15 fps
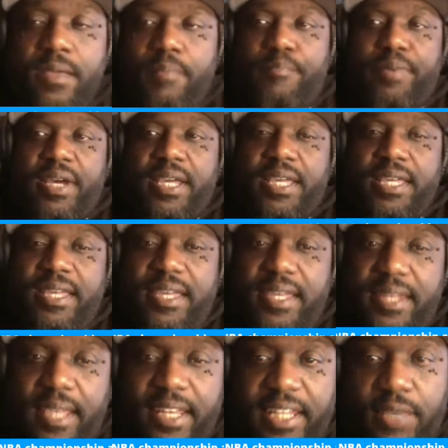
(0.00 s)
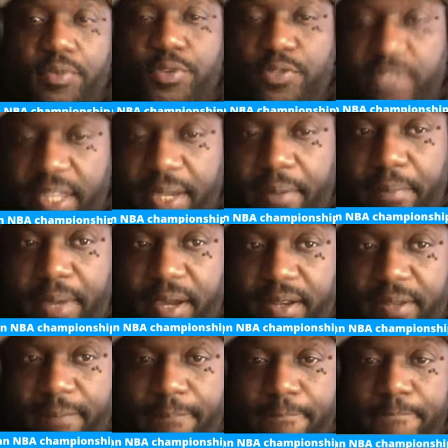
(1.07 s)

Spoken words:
But and then when you think about it,